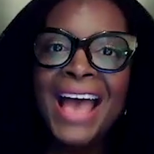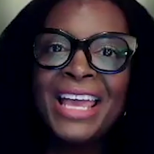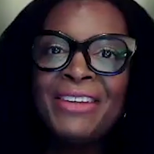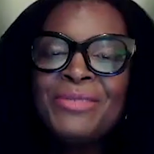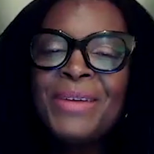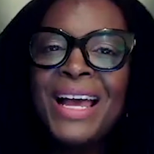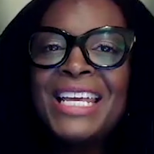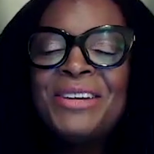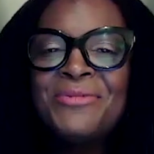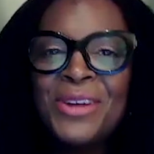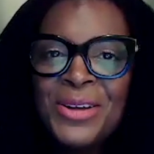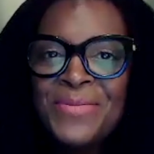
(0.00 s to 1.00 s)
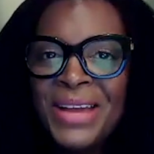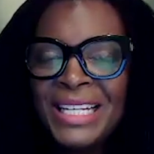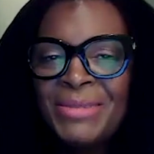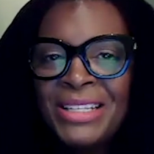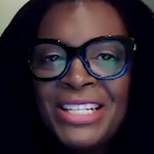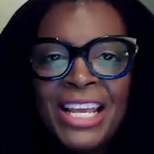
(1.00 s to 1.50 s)
everybody. Welcome back
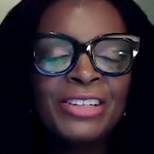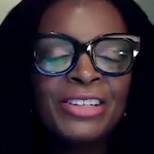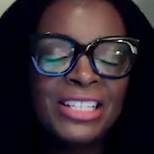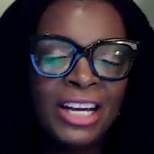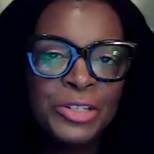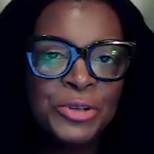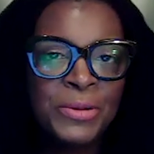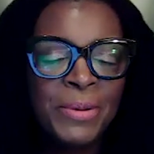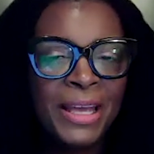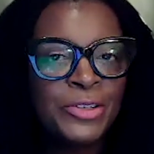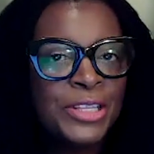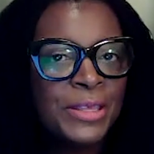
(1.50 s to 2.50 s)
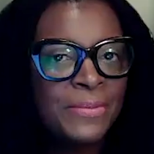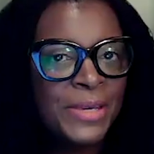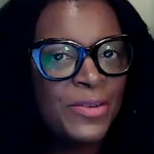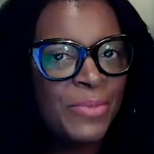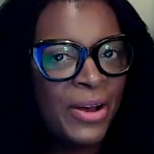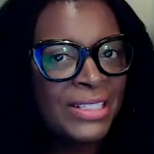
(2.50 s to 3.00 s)
to my channel. It's Andrea Patrick, the
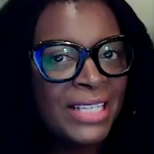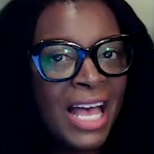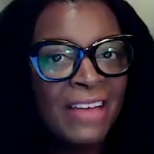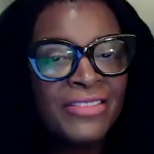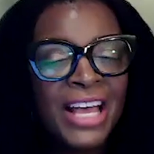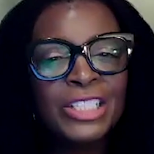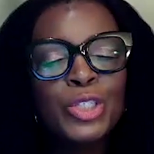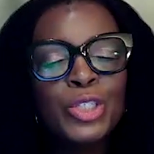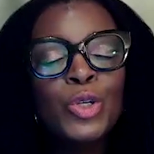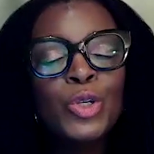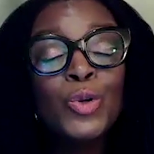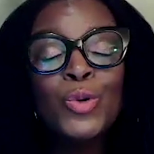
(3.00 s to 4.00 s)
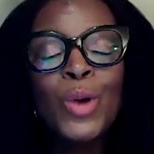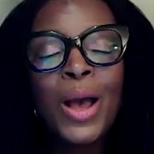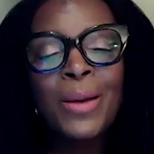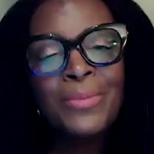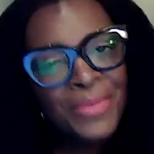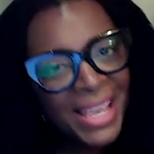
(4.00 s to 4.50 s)
BU Boss. I've got two
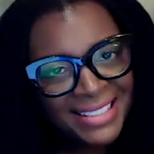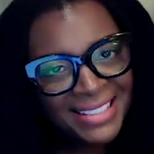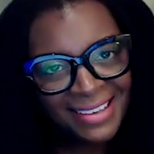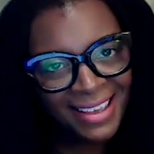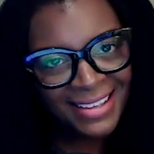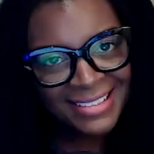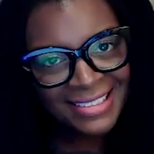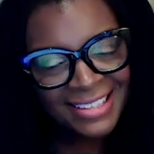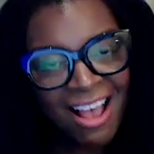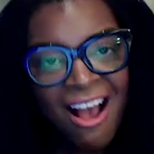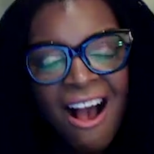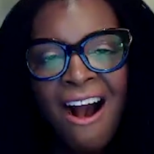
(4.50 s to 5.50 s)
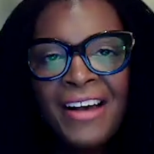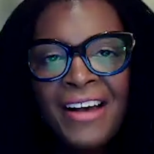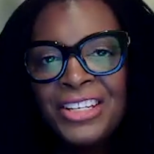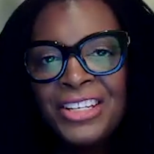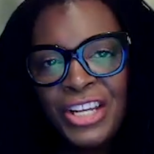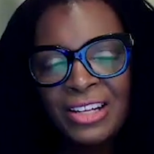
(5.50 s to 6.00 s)
amazing guests on
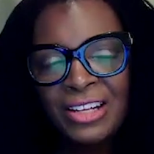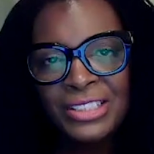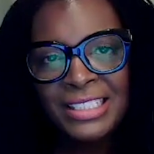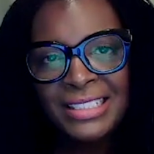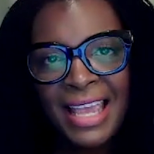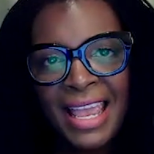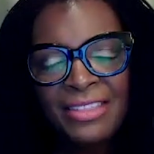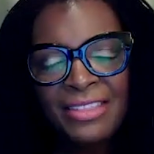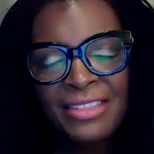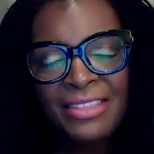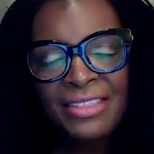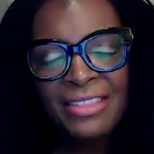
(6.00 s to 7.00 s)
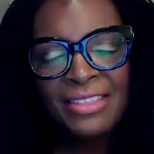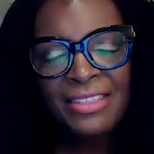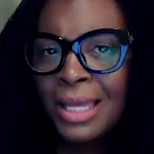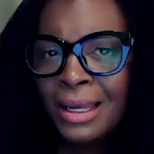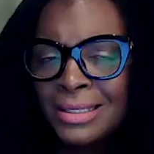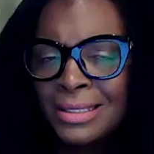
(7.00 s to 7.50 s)
the channel today. They're going to
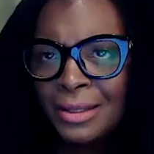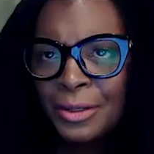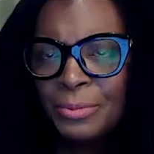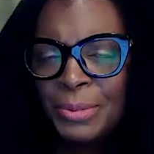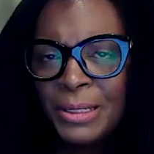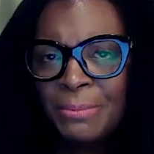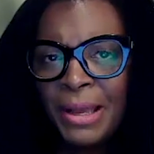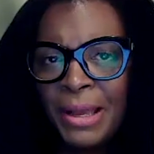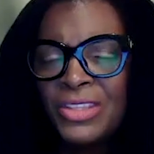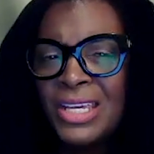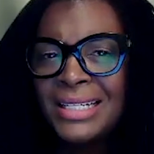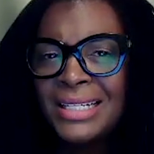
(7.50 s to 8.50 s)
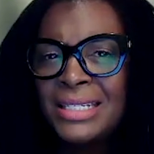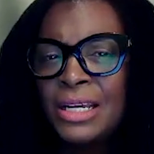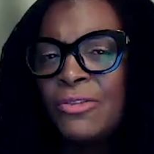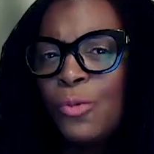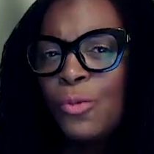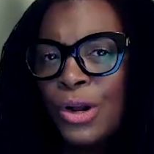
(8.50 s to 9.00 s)
talk to us a little bit about the
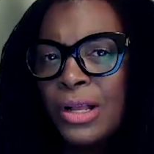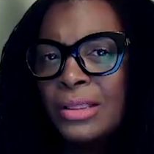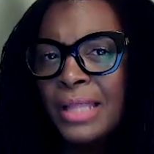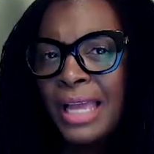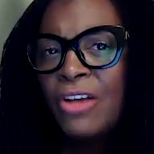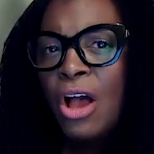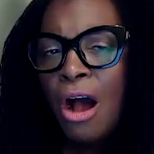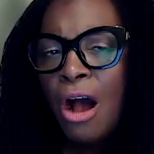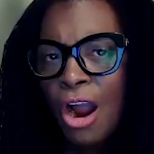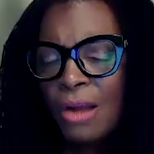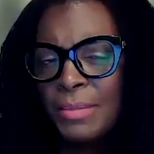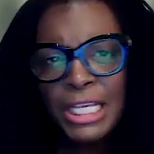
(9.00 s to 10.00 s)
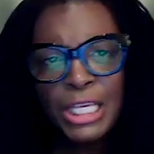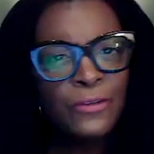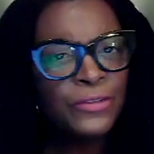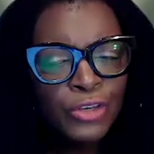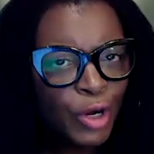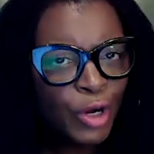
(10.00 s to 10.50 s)
idea of work-life harmony.
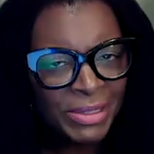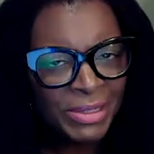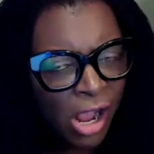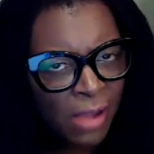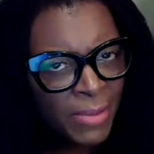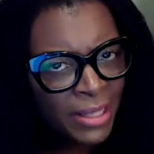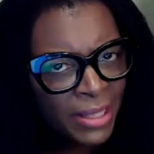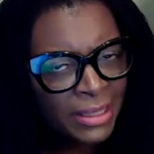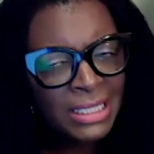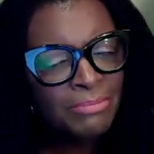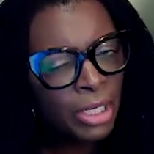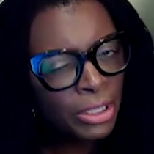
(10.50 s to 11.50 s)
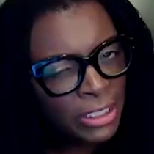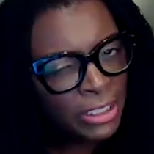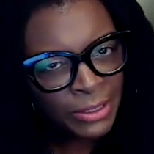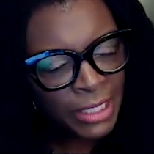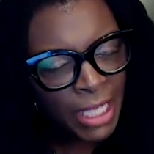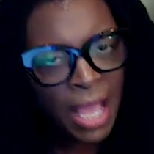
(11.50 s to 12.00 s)
You've heard me talk about this
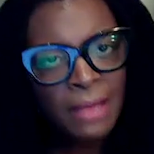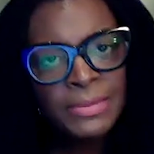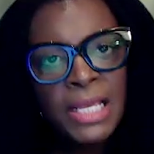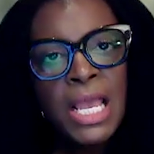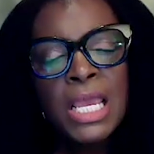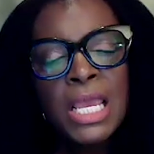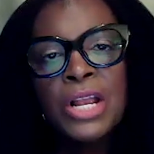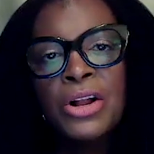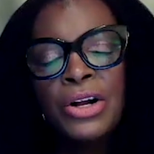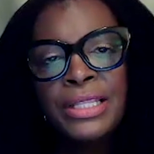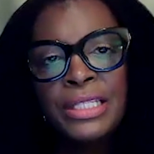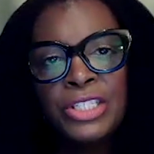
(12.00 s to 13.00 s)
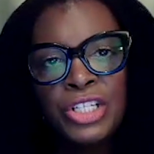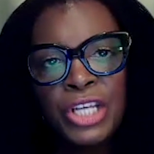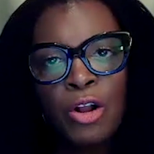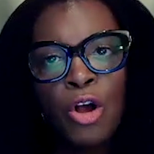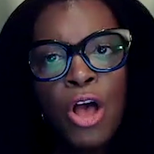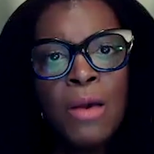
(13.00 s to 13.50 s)
multiple times here on the
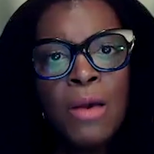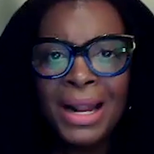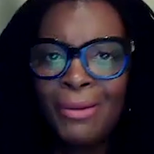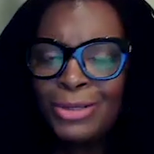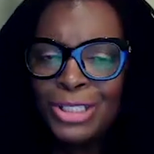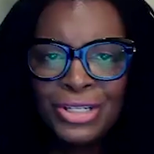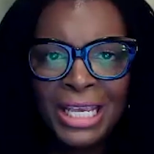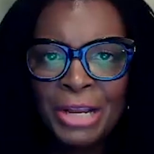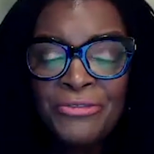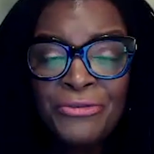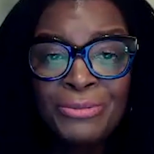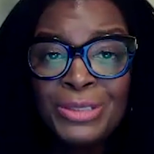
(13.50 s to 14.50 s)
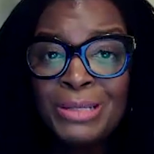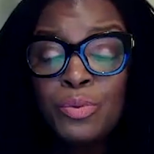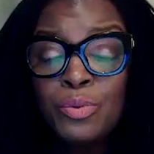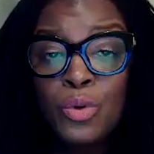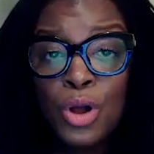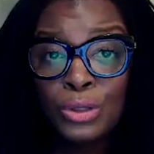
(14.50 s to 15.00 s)
channel, but I want you to hear it from some
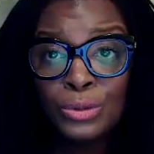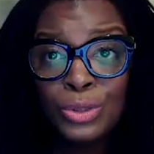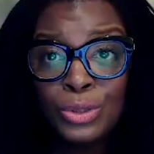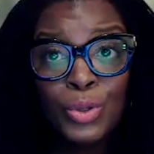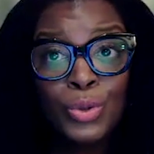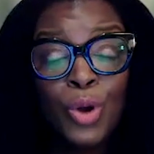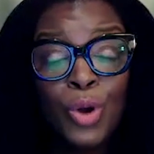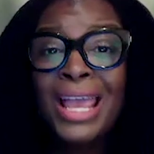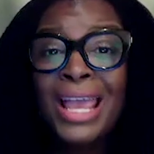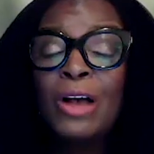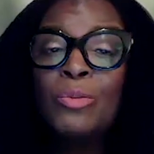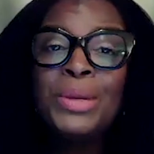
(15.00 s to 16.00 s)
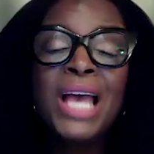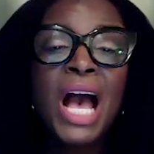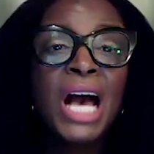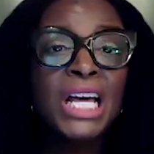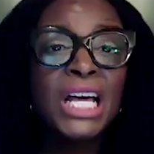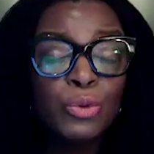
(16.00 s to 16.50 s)
pros who are helping
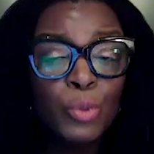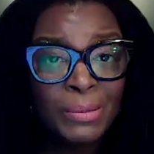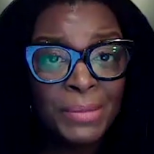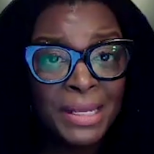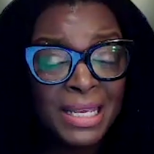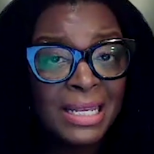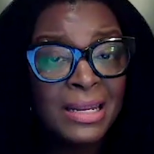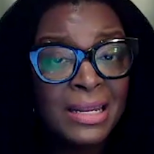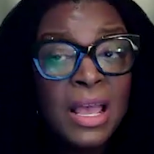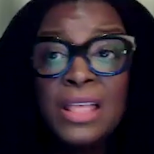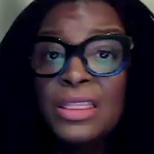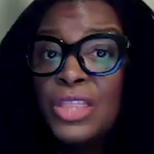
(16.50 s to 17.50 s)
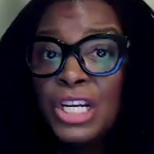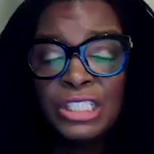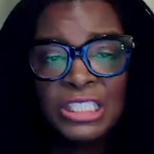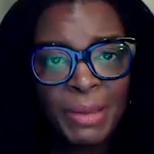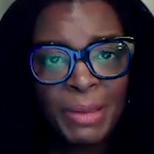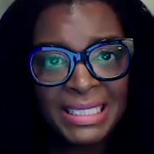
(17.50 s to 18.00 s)
other women in their
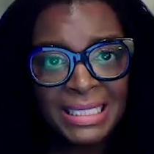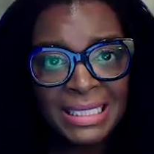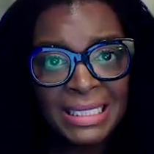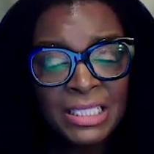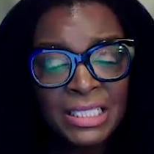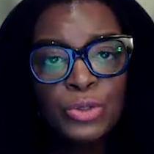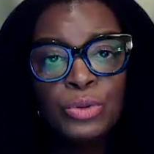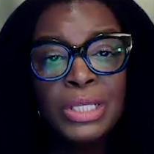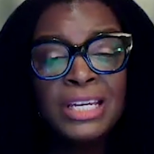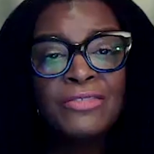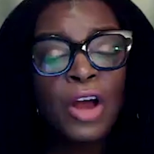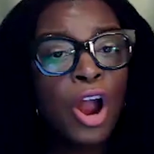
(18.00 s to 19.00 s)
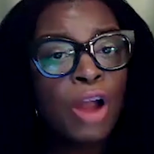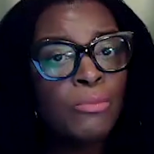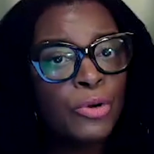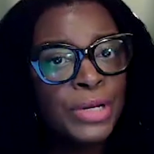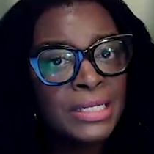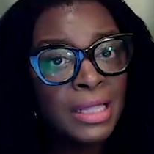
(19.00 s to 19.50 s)
spaces to live a
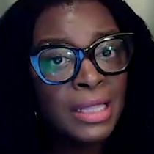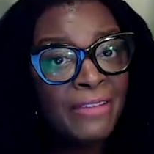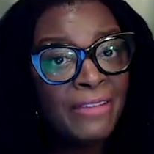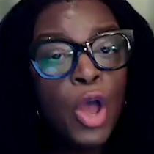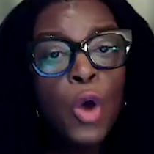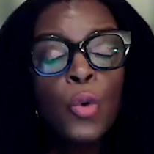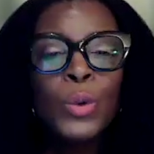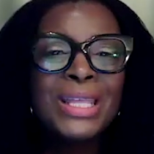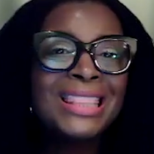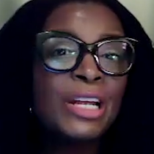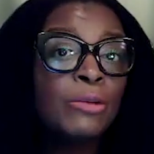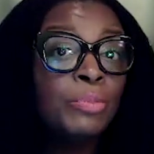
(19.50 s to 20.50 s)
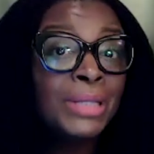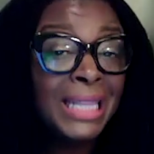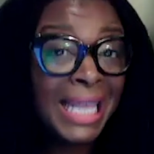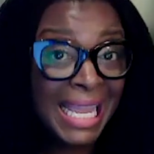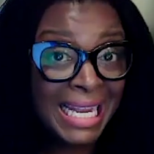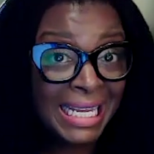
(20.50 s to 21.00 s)
harmonious life with their
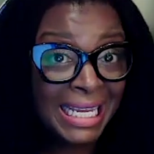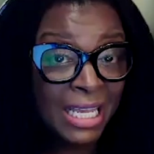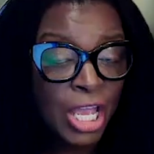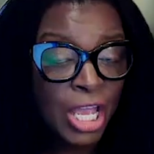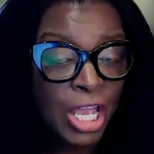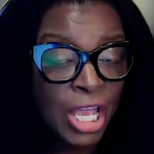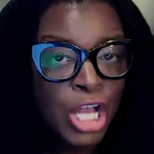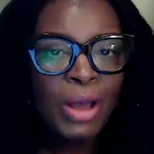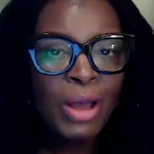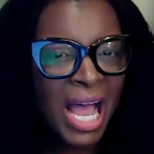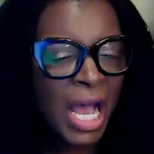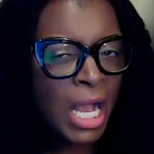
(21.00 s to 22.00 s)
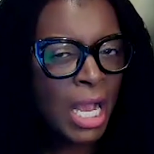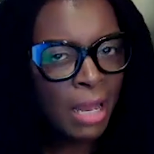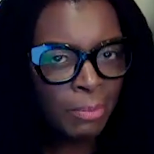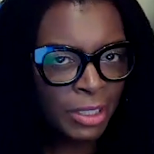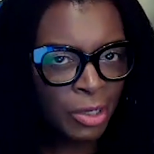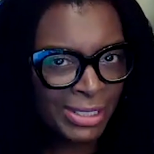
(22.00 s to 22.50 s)
planning. So I've got a
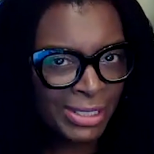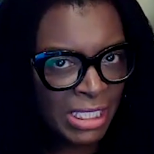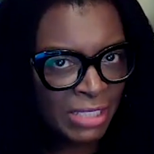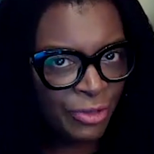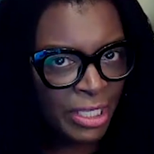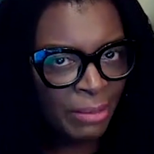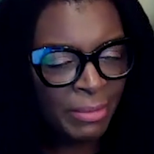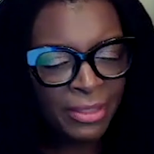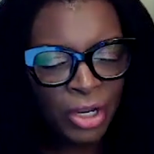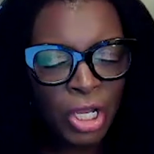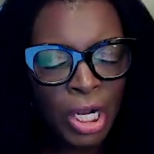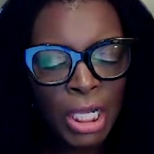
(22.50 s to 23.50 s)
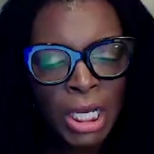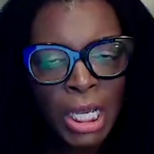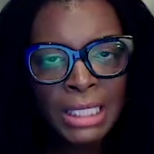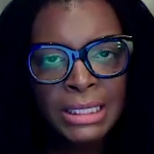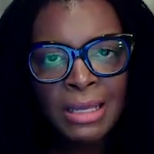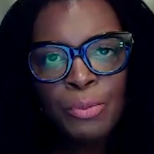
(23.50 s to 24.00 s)
couple of questions for them and they're going to hook
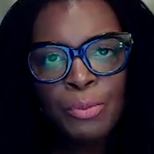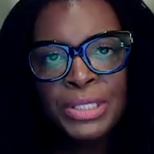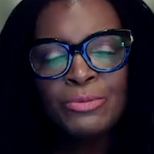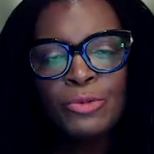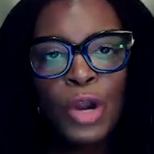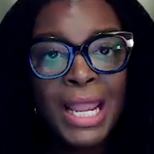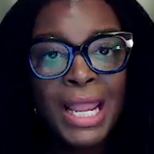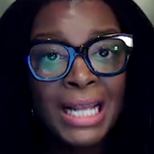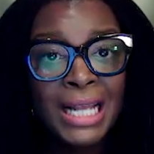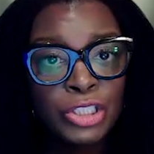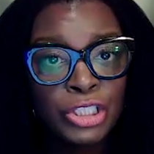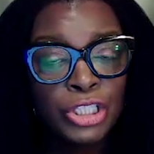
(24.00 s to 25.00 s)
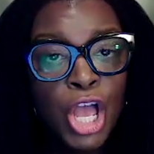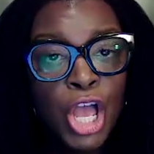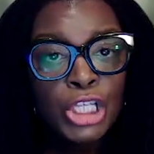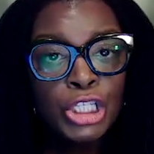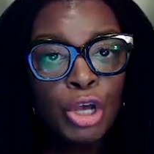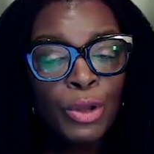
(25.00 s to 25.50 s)
us up with some great answers.
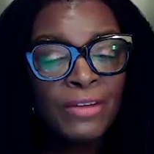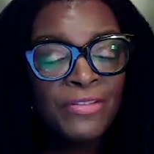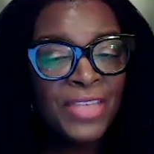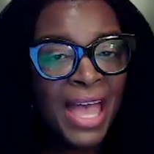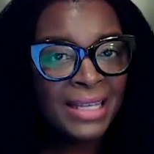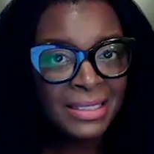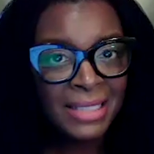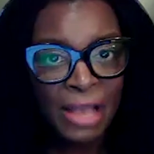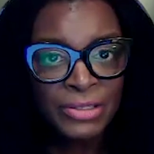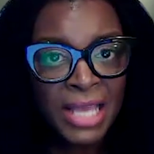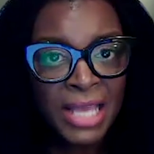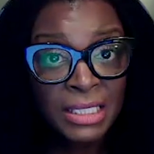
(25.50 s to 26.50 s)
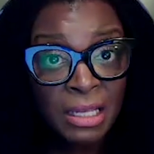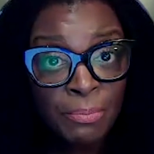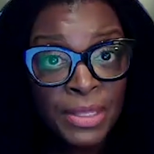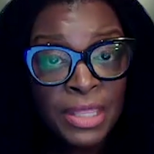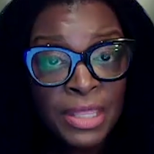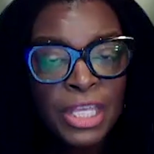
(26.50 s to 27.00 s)
So if that sounds like
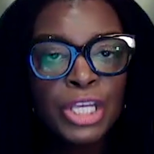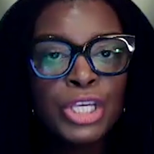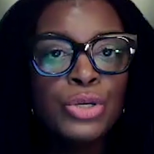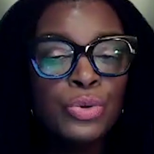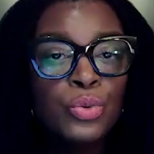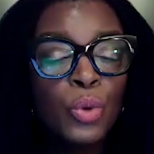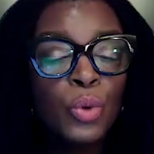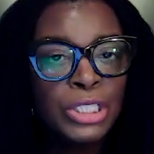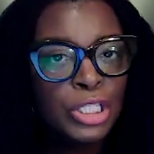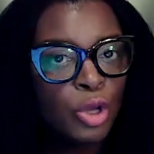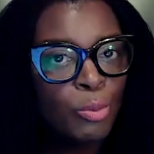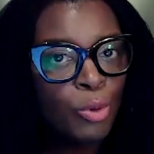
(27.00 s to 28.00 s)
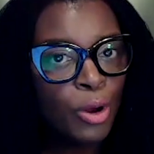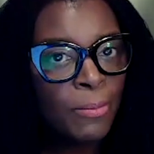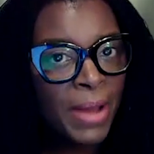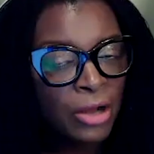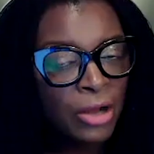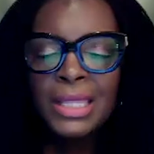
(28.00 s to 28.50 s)
something that you want to know more
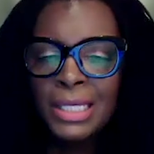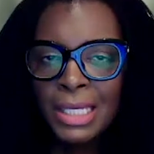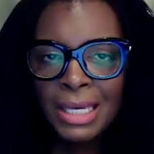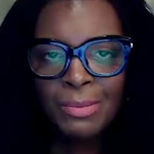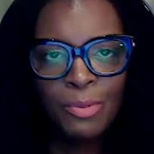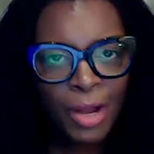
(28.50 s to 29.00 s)
about, then keep